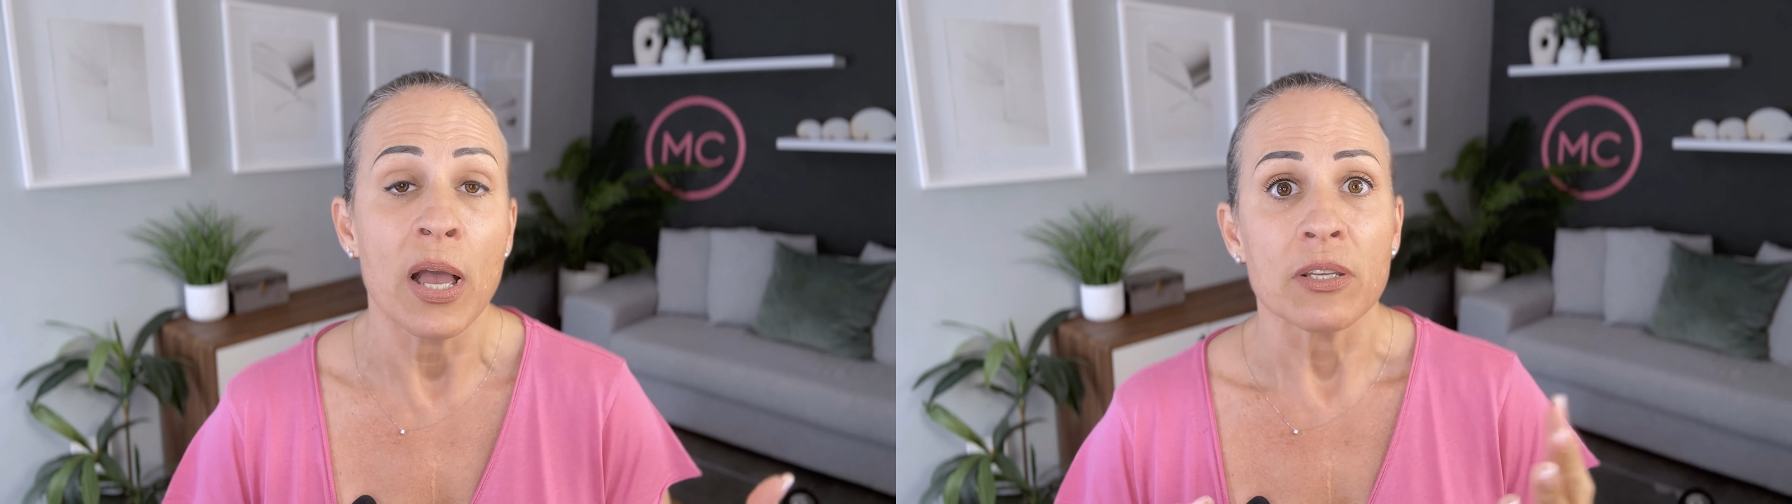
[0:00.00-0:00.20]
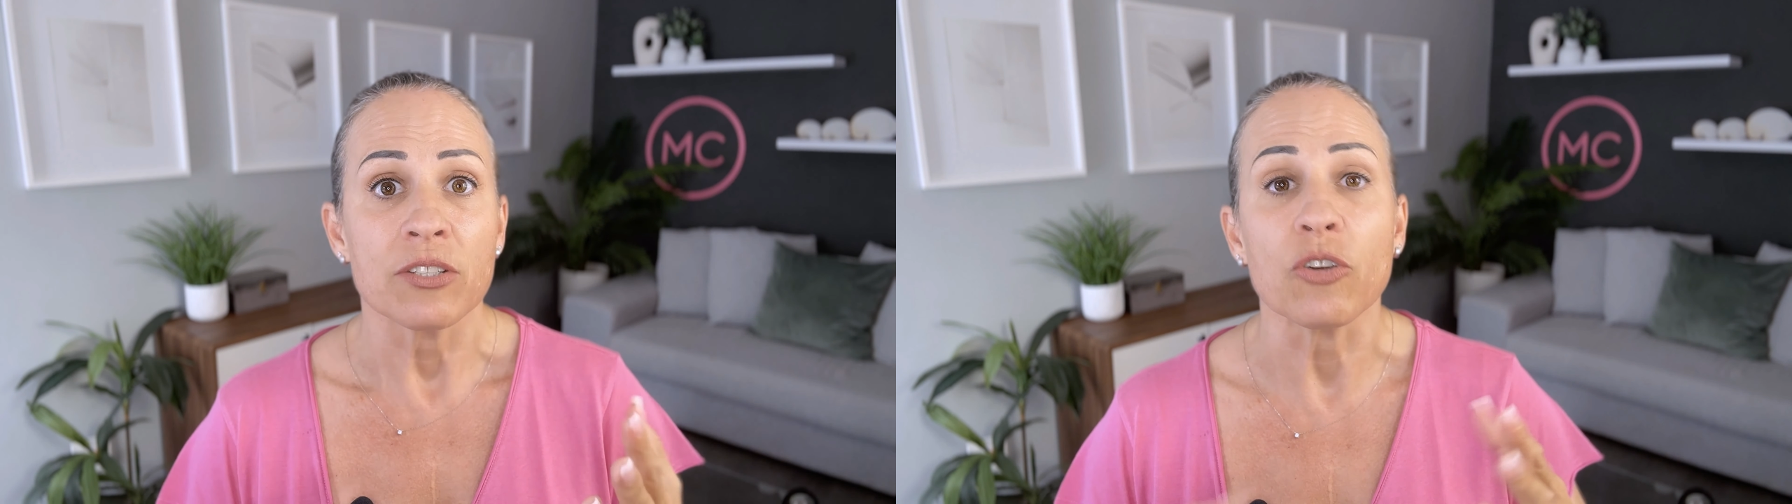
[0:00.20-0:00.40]

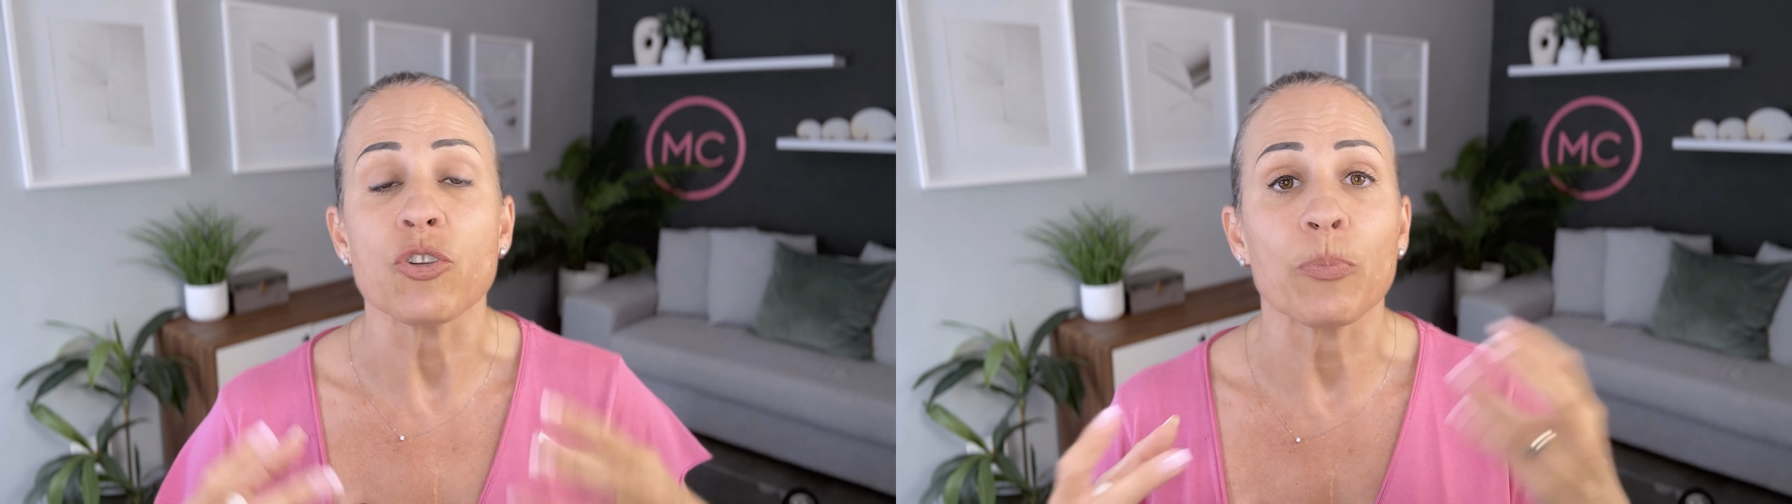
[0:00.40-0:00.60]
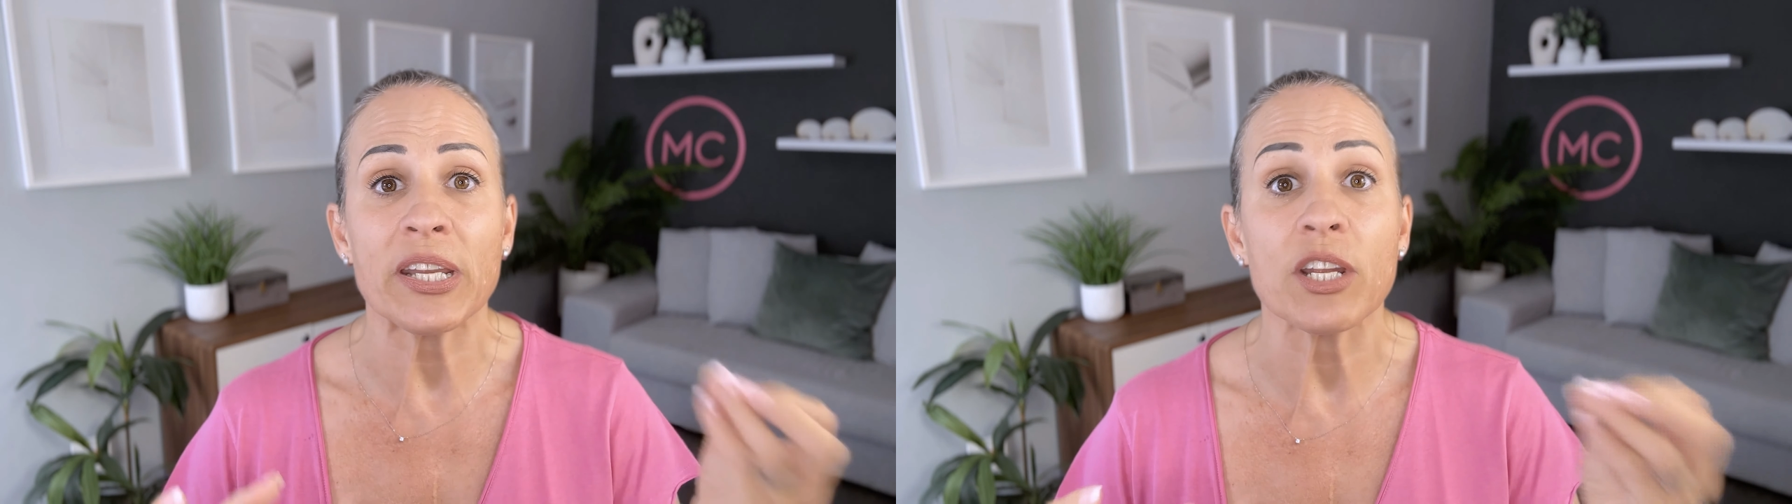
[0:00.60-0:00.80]
social
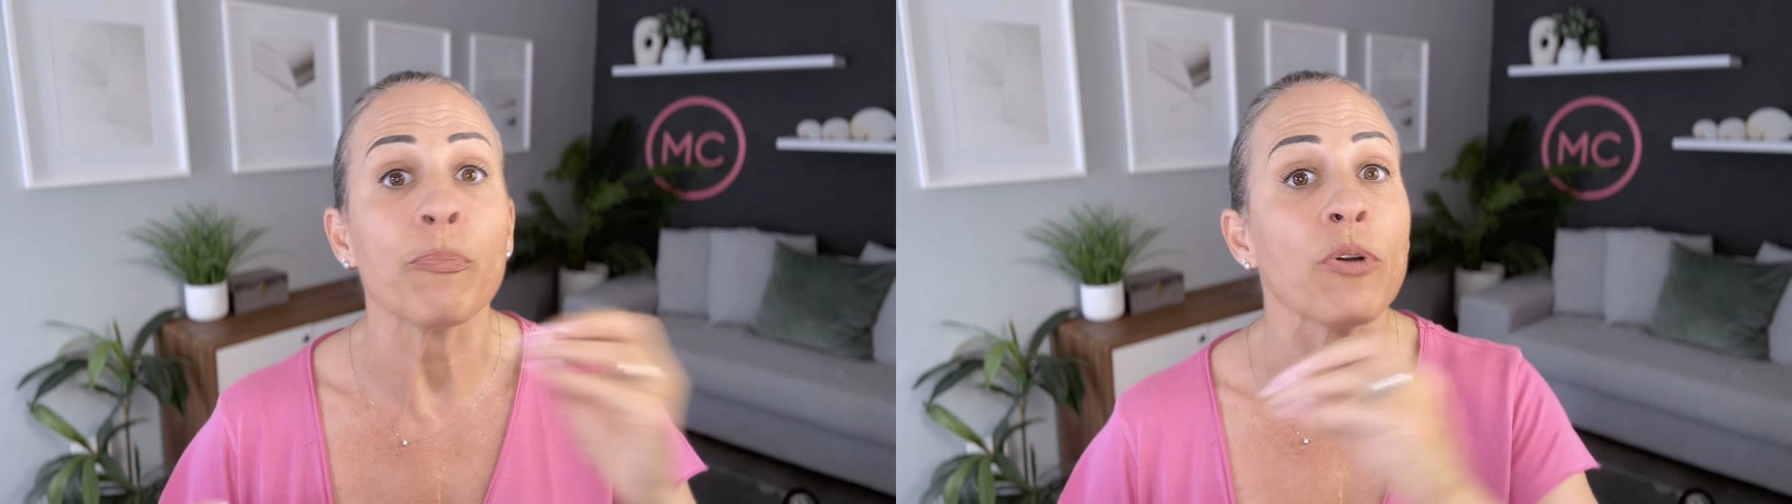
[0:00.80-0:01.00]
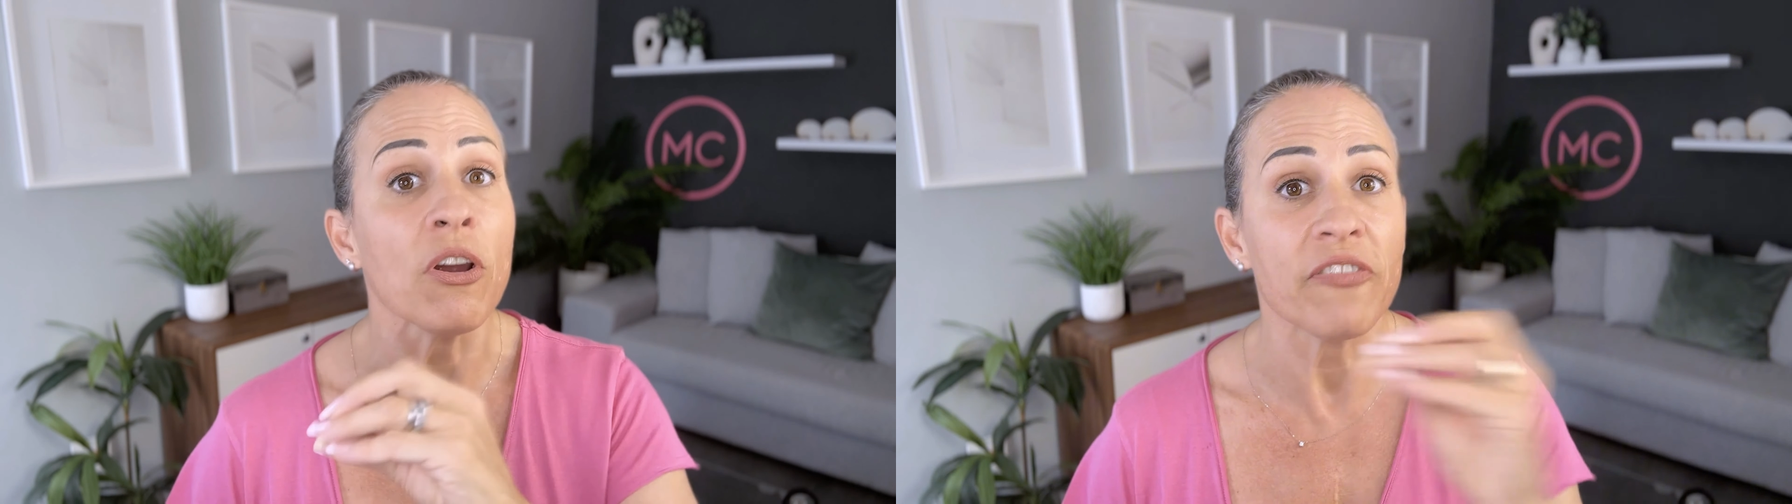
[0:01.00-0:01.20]
media
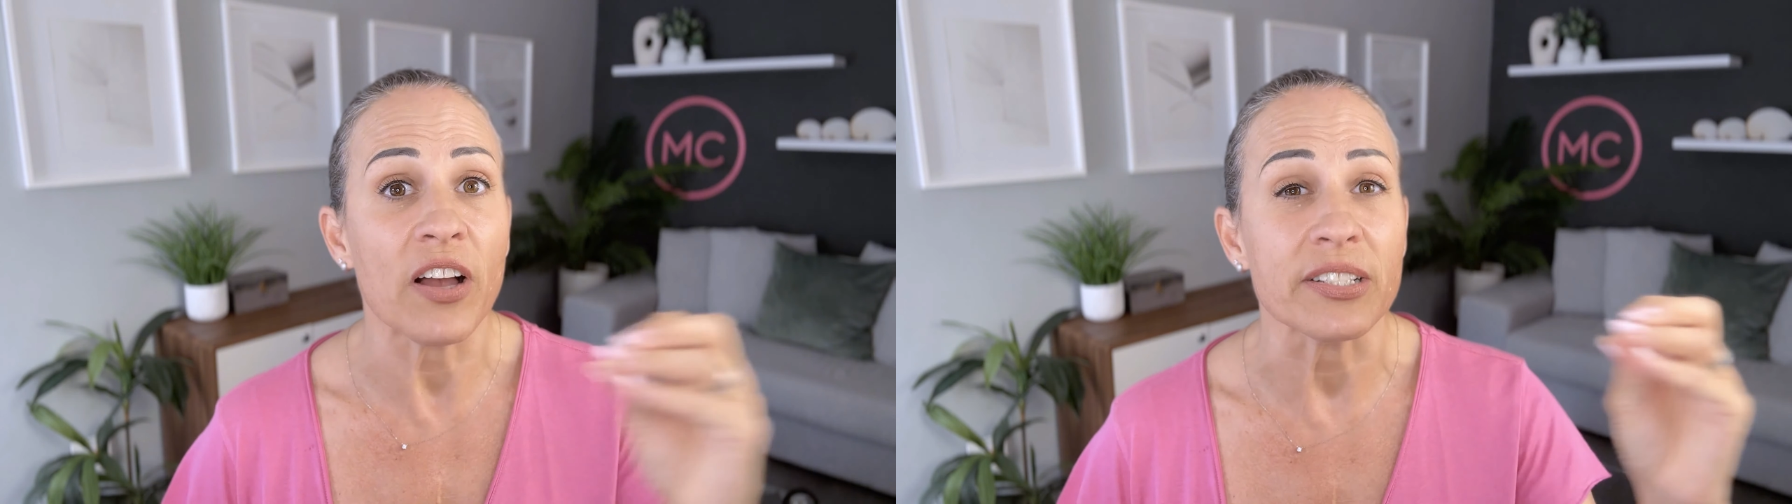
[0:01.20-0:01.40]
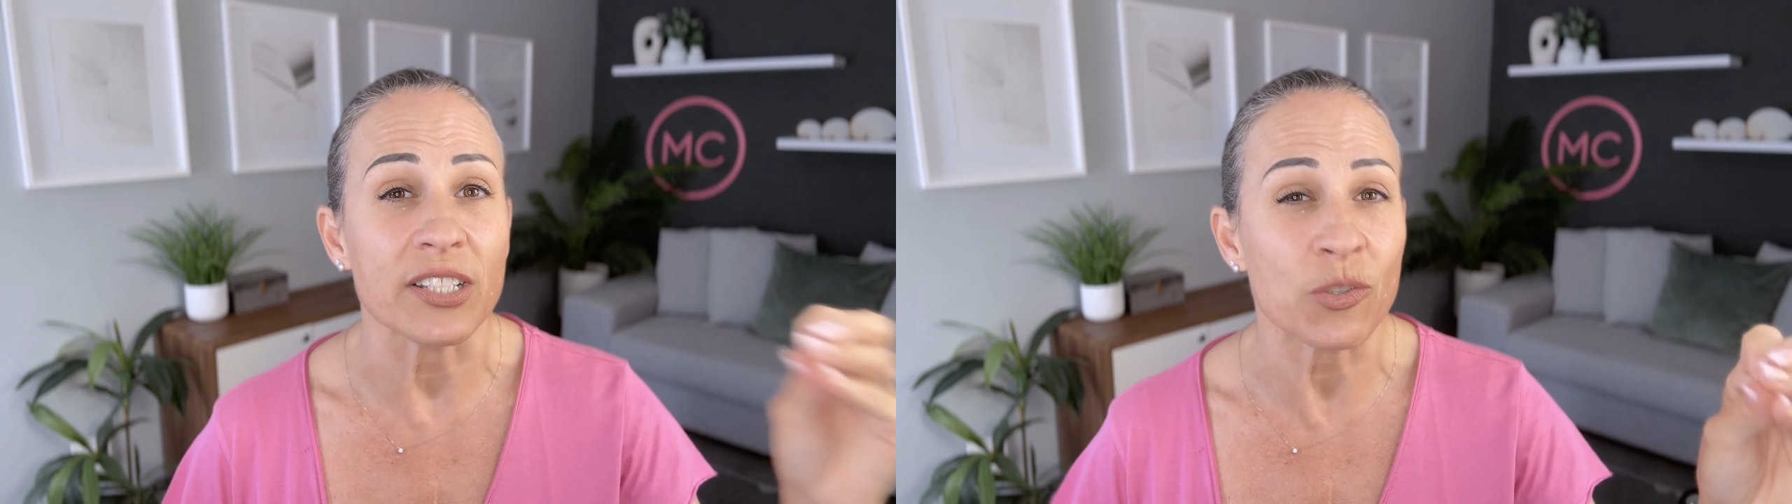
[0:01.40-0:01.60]

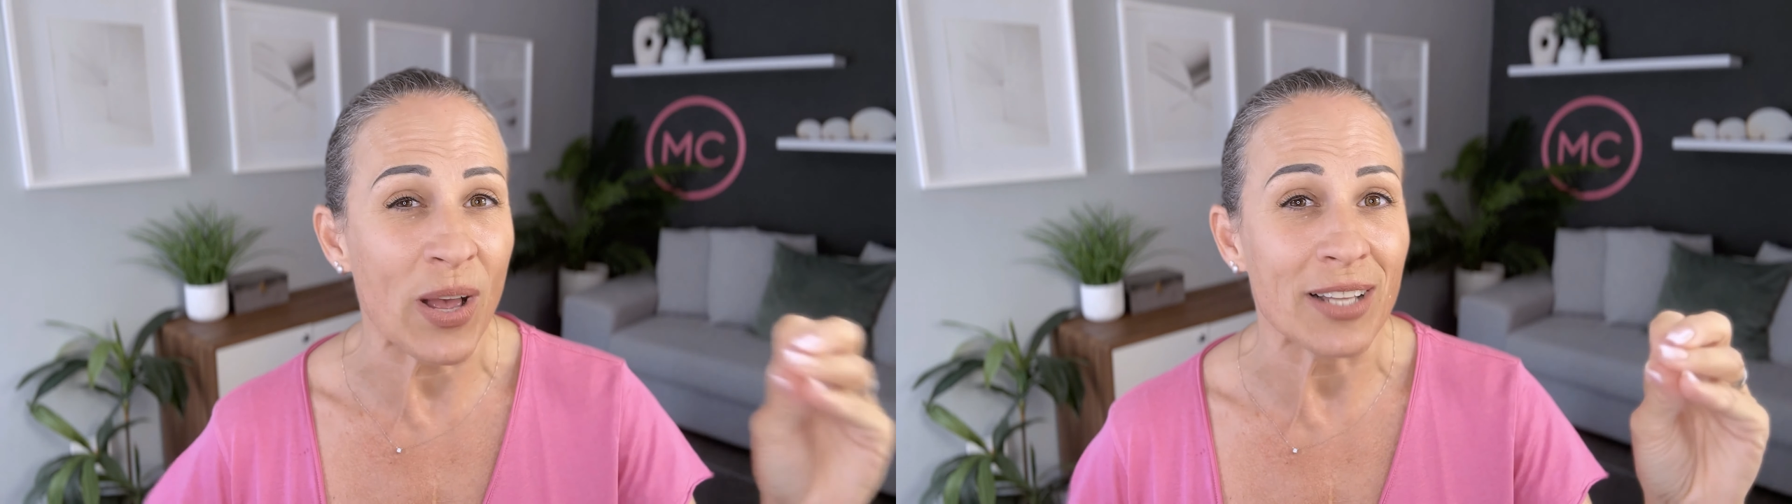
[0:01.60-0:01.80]
profiles as well